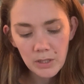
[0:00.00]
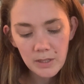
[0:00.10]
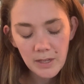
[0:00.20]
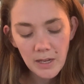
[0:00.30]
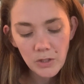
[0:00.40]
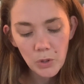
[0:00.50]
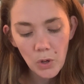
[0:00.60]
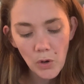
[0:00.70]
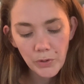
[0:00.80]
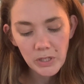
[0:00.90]
send your
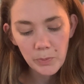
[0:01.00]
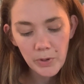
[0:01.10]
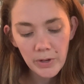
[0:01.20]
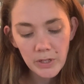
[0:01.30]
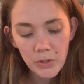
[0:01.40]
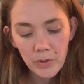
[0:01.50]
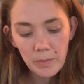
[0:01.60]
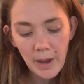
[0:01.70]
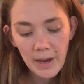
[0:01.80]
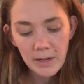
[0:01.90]
Holy Spirit to
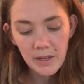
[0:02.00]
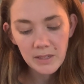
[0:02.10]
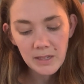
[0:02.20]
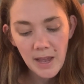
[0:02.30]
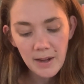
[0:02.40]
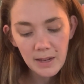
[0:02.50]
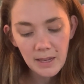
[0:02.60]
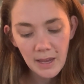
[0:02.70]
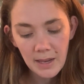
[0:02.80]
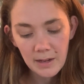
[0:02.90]
remind us yet
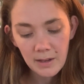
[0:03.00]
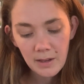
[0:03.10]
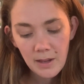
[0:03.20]
again